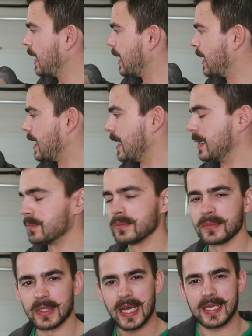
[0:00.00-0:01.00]

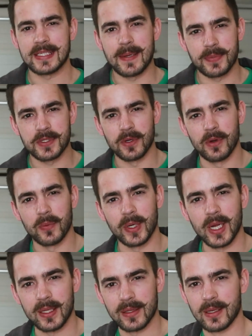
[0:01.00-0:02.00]
Last episode we
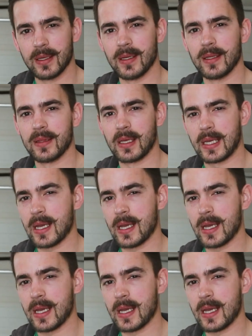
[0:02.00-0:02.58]
got the